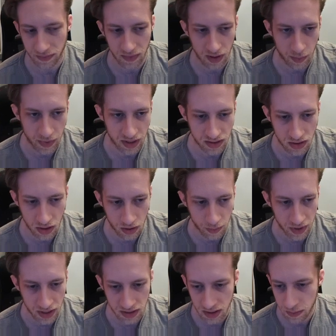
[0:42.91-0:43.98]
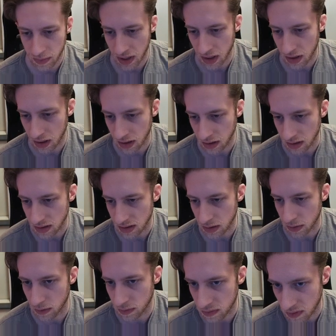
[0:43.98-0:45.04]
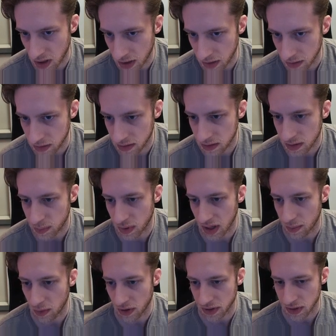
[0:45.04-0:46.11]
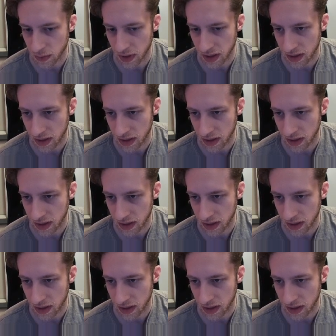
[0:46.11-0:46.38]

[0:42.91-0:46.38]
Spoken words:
I mean, it's not amazing, but I think it's still fine to play multi-way.